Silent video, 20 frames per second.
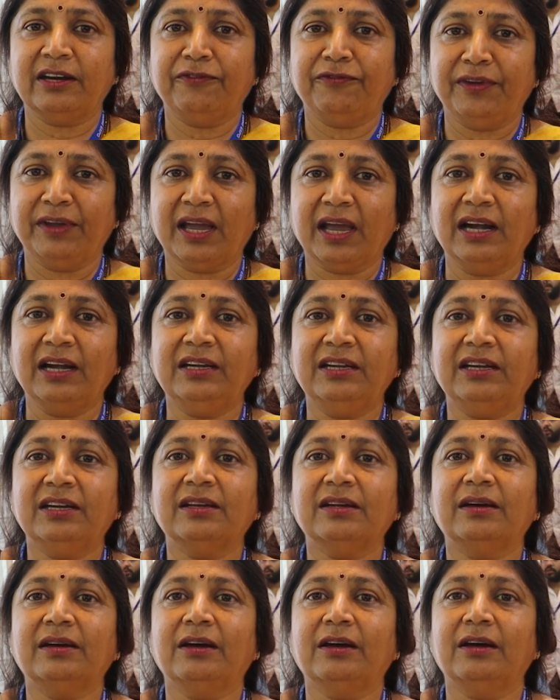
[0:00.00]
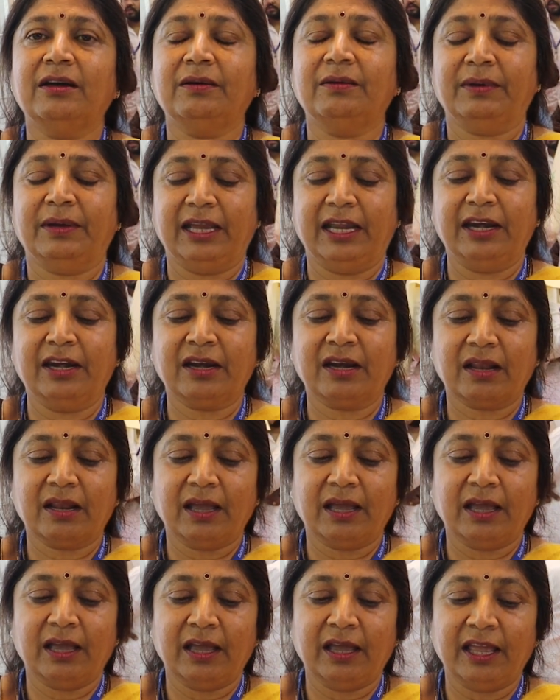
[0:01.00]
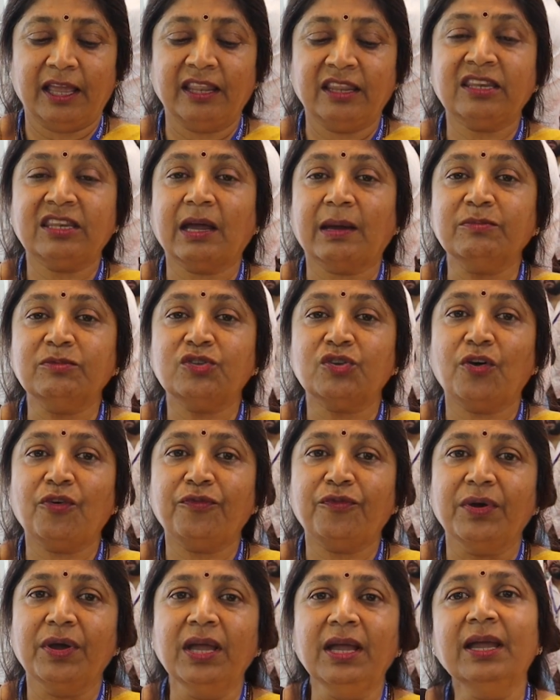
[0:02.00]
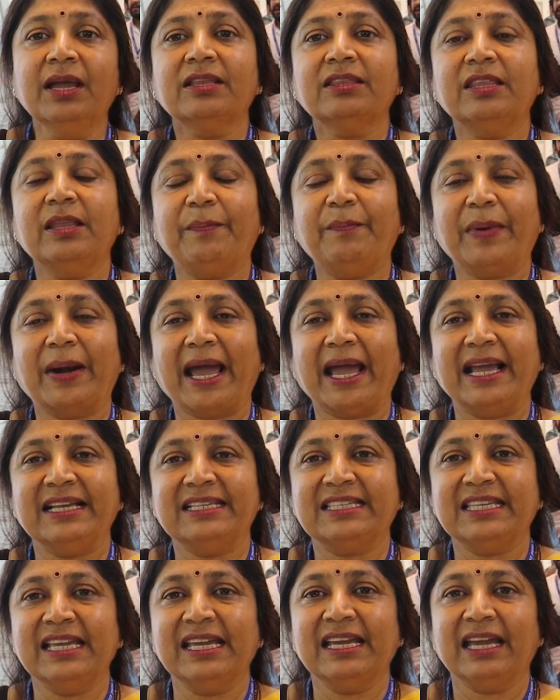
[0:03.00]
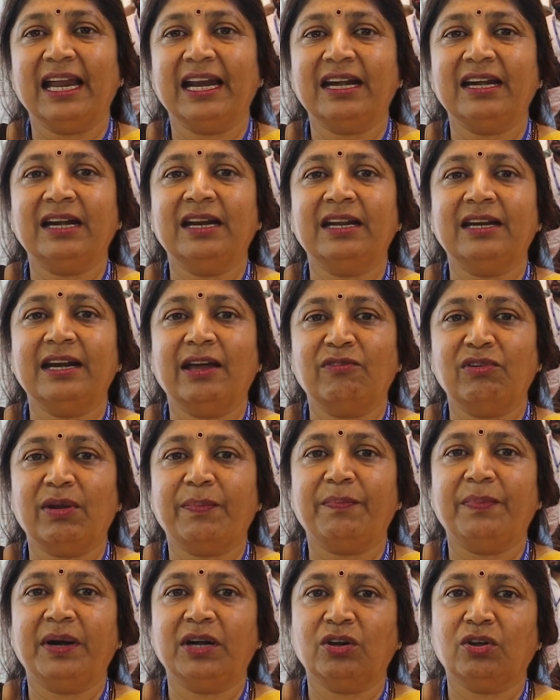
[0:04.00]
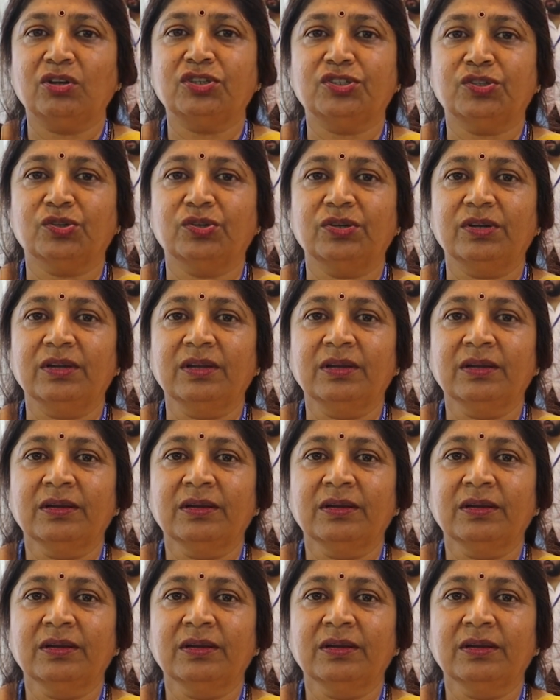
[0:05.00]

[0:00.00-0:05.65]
difficult in terms of the pricing and development also.